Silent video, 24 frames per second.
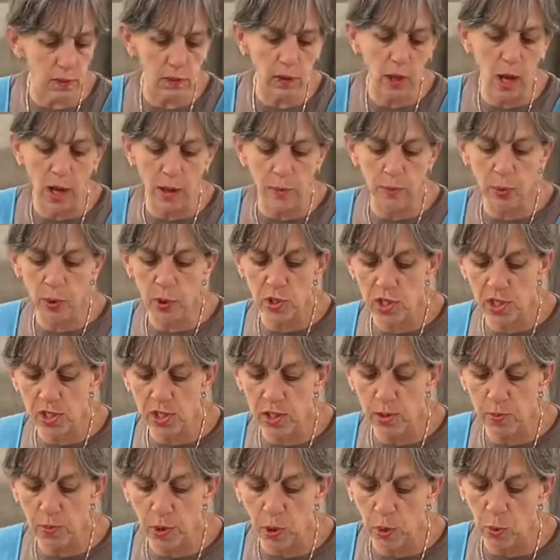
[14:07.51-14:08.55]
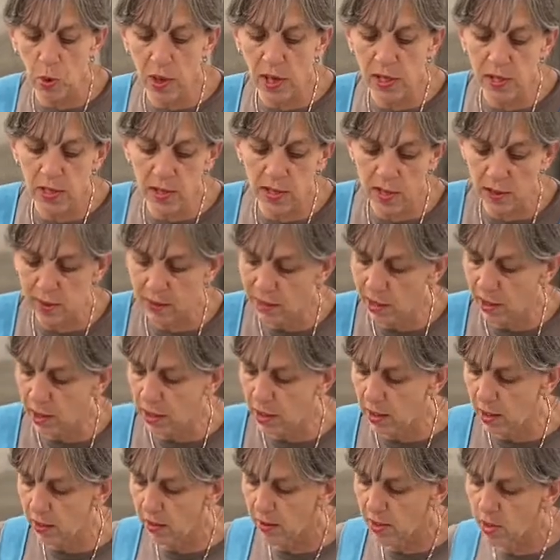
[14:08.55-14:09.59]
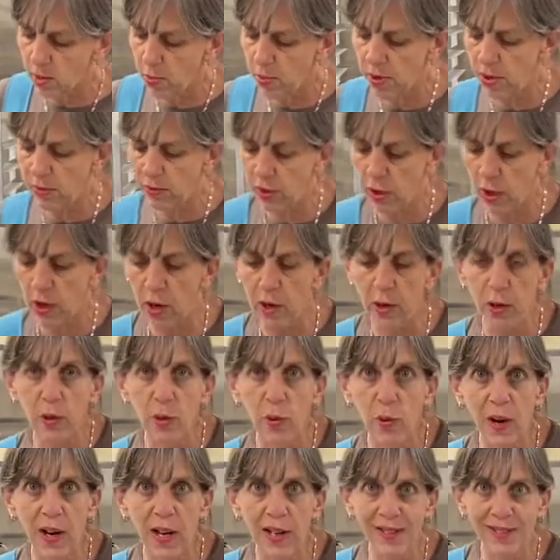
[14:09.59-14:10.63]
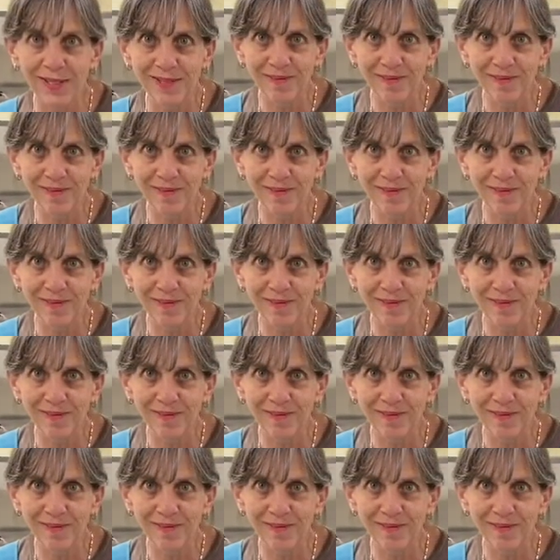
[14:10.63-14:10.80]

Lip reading: unpredictable ones and kind of, it's a bit of a lark, right?